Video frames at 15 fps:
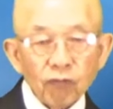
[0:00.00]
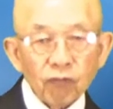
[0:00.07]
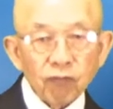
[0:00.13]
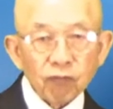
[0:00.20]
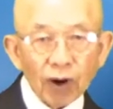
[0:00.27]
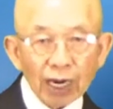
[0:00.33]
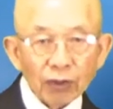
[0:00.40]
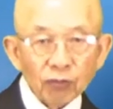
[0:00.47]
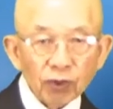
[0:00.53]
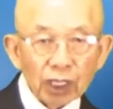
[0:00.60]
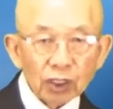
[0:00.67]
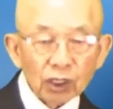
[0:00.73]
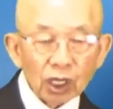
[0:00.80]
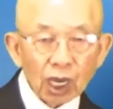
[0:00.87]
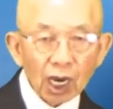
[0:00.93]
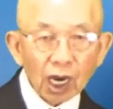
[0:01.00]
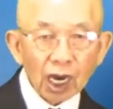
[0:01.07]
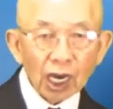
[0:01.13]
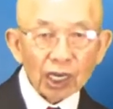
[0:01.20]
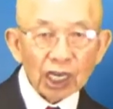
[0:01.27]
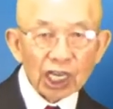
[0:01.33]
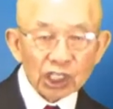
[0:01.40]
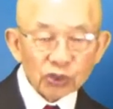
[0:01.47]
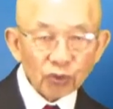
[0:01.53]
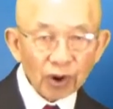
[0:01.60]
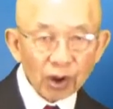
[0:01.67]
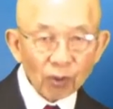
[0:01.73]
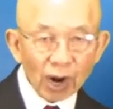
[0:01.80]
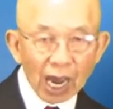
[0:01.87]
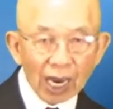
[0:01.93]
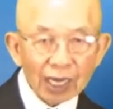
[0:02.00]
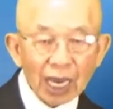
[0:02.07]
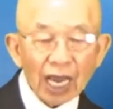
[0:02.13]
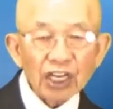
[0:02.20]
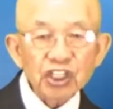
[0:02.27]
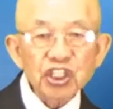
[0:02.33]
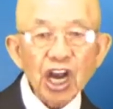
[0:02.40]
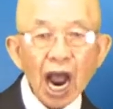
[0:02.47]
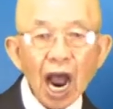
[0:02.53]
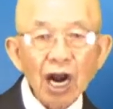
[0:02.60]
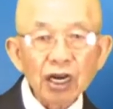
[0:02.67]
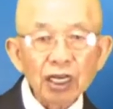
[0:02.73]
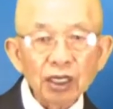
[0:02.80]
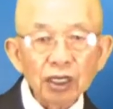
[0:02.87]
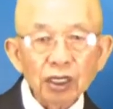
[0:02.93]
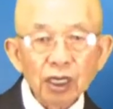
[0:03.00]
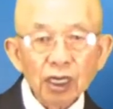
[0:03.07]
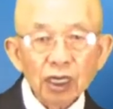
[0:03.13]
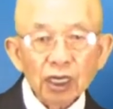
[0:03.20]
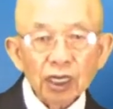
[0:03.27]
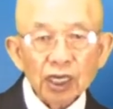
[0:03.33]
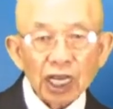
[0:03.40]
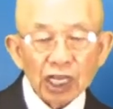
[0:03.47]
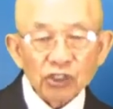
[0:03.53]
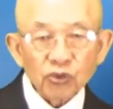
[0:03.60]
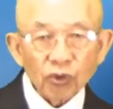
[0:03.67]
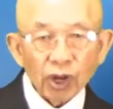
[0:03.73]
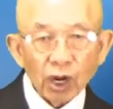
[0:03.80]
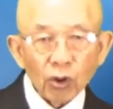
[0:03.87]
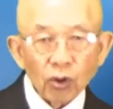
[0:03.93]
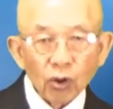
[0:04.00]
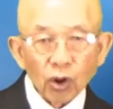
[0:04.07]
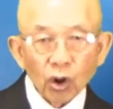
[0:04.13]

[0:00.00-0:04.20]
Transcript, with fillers: fight with uh, Israelite and challenge Israel